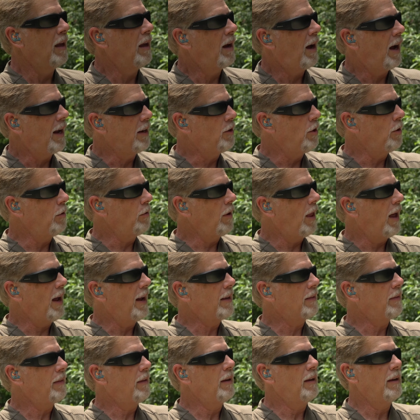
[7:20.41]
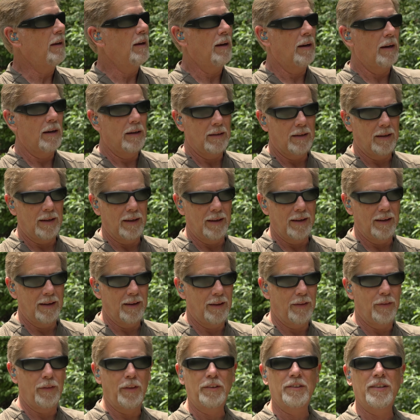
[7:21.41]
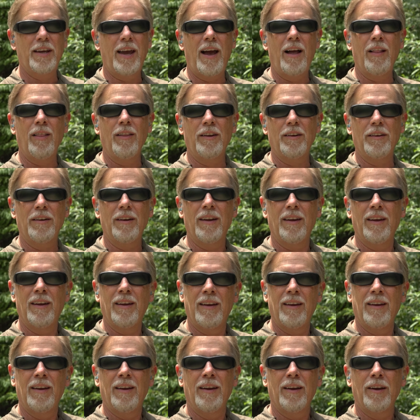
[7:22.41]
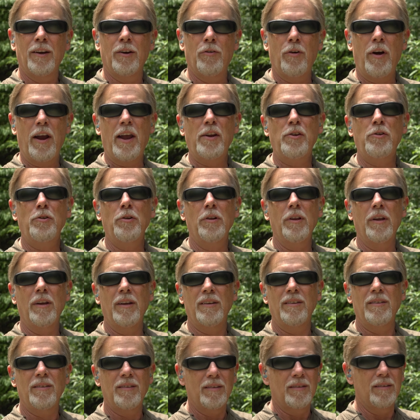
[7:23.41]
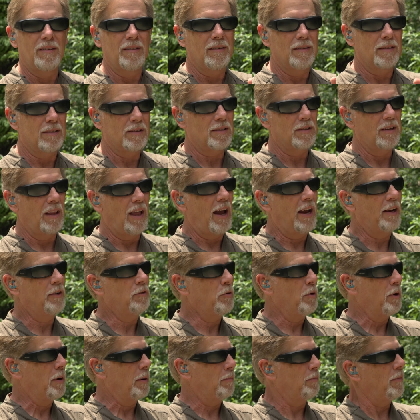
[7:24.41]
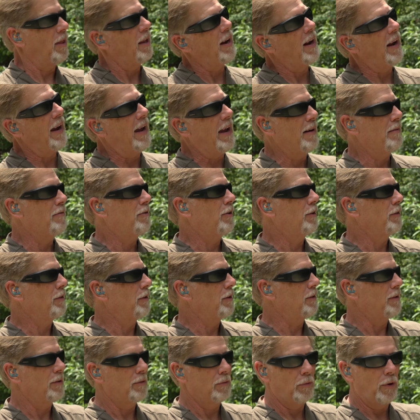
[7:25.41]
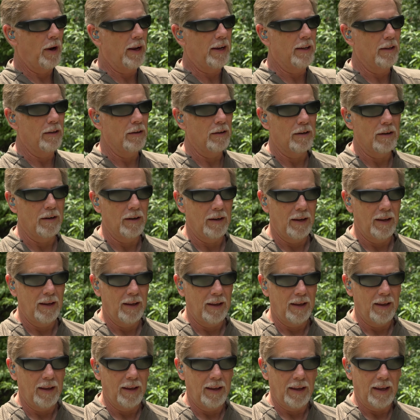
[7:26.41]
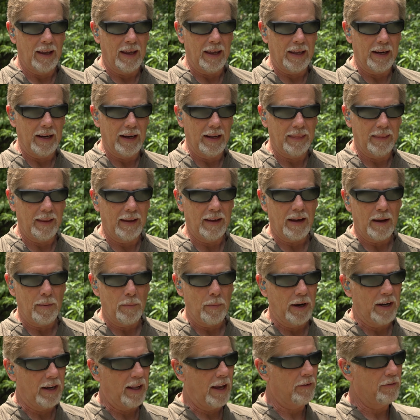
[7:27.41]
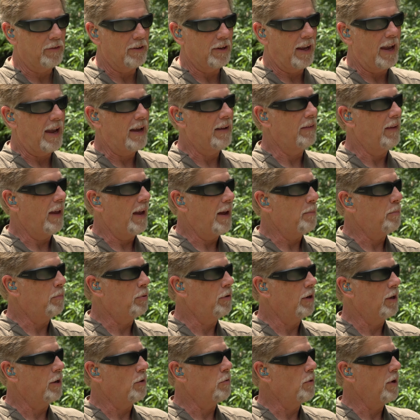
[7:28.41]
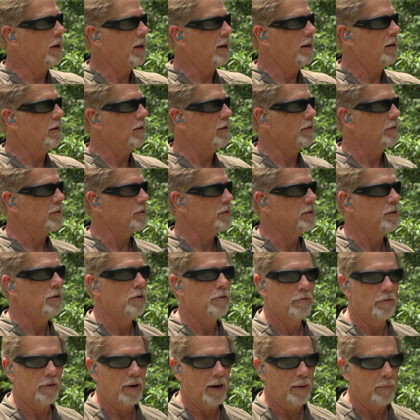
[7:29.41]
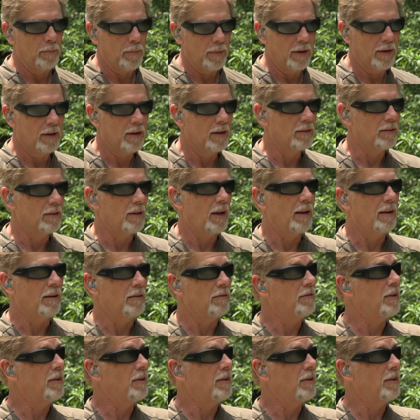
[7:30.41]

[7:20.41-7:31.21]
I do like the Talon granulate slide grip that I have on the regular, and I think I might have to add that pretty quick here on the steel frame because I can